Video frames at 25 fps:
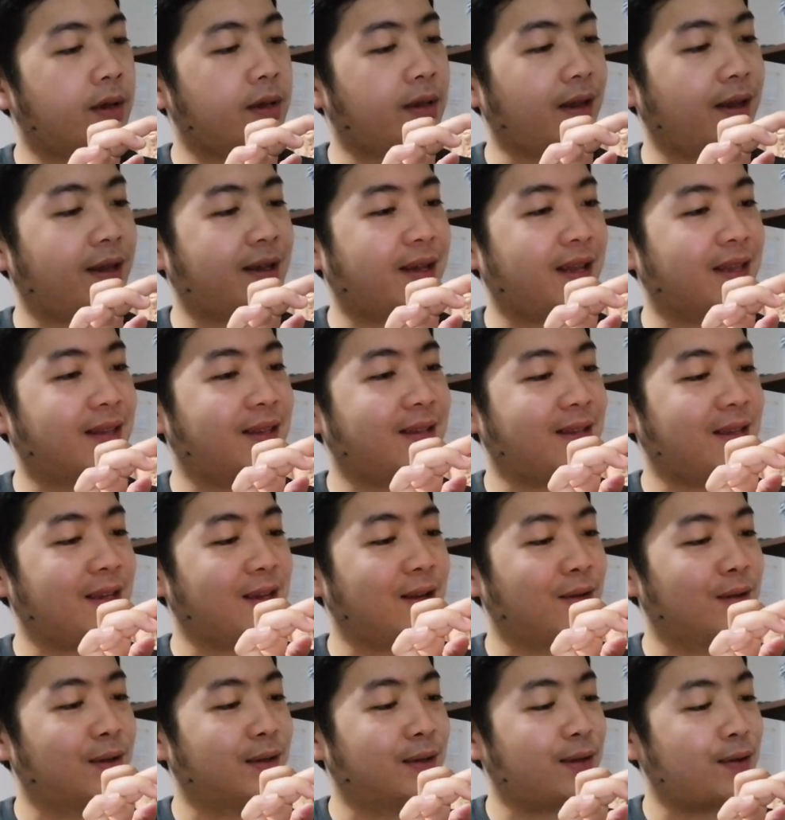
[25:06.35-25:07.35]
that I can
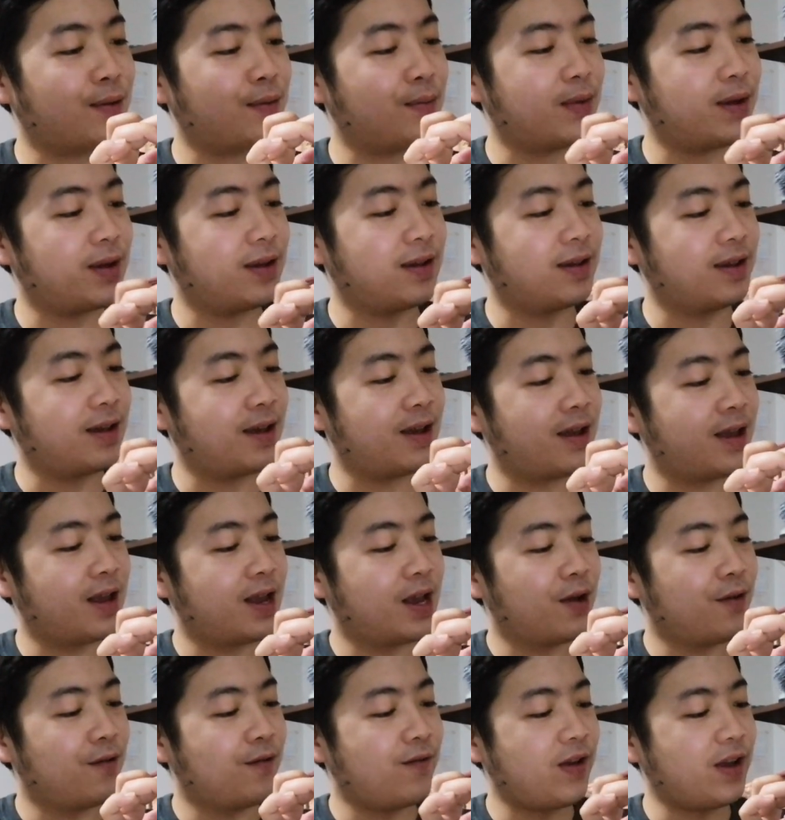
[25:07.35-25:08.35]
see also my
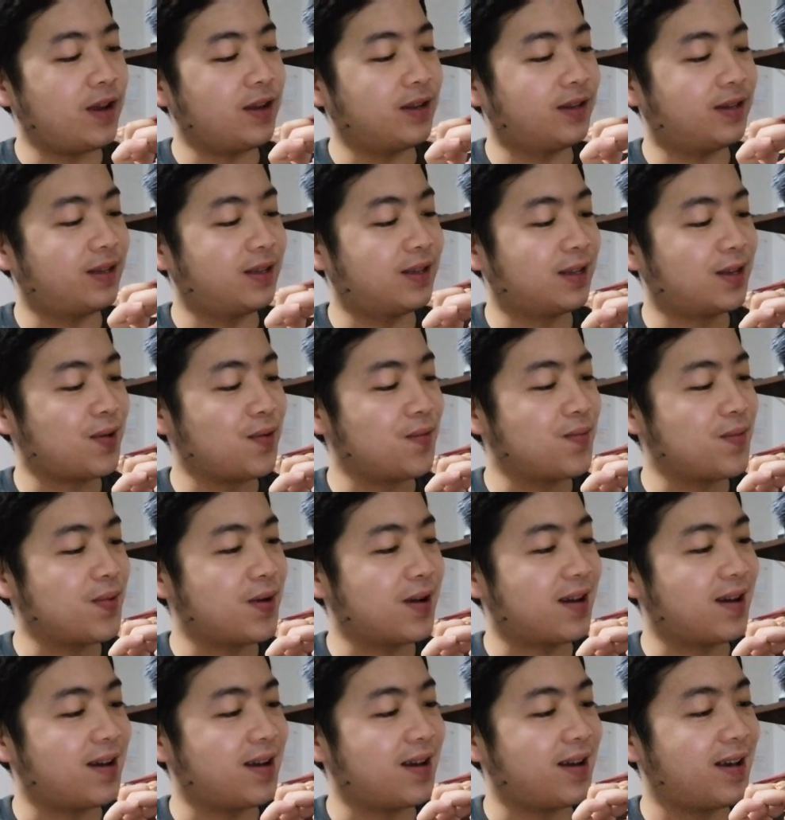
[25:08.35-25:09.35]
face,
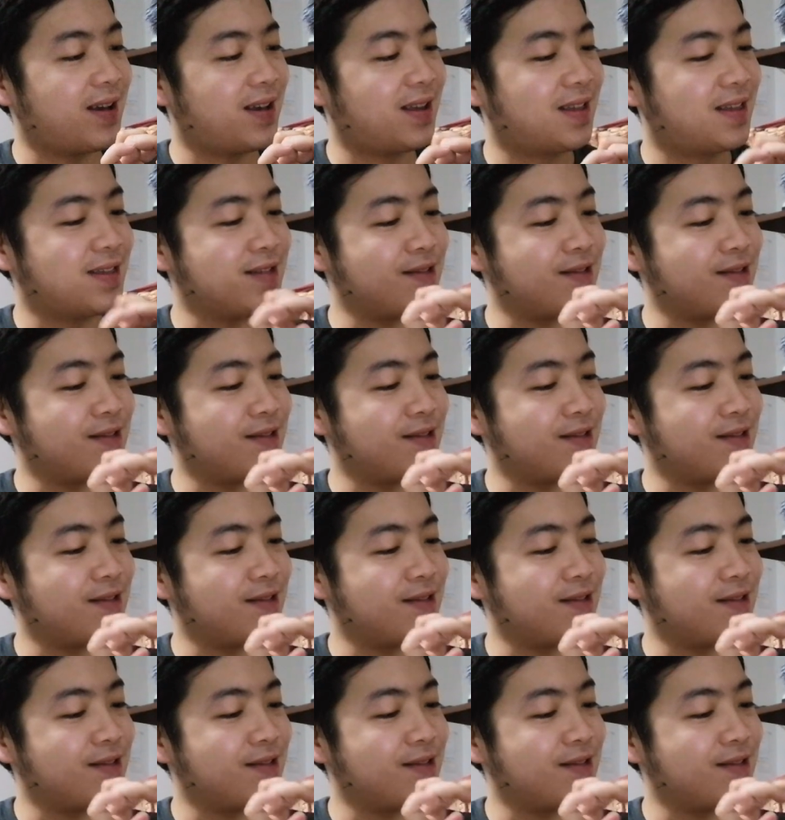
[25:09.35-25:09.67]
kumbaga,